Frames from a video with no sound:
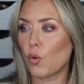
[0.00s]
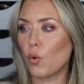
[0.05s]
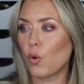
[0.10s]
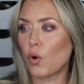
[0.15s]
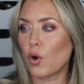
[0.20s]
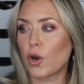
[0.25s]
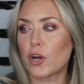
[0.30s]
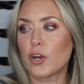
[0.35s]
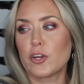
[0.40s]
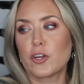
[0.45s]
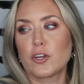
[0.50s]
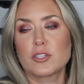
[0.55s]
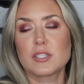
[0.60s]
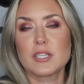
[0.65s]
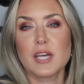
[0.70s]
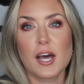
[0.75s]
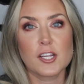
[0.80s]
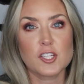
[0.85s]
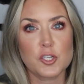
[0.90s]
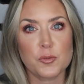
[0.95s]
or your
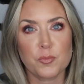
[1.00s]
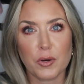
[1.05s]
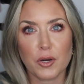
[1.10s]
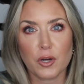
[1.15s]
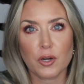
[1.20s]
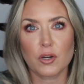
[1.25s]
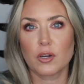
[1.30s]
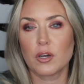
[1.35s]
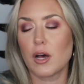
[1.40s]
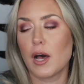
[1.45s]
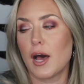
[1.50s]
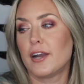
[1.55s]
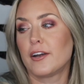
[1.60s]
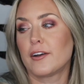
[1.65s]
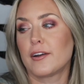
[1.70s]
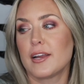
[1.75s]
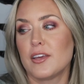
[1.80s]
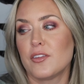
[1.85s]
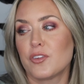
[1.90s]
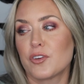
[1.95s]
Tatcha Pearl
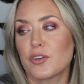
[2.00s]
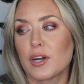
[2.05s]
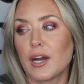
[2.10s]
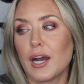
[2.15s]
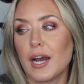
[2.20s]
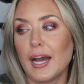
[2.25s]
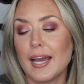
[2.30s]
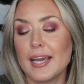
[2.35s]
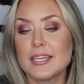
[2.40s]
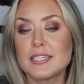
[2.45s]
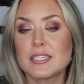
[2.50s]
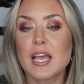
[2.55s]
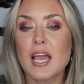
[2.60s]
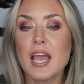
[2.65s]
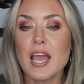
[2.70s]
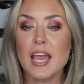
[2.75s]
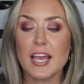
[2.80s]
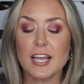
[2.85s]
underneath your eyes,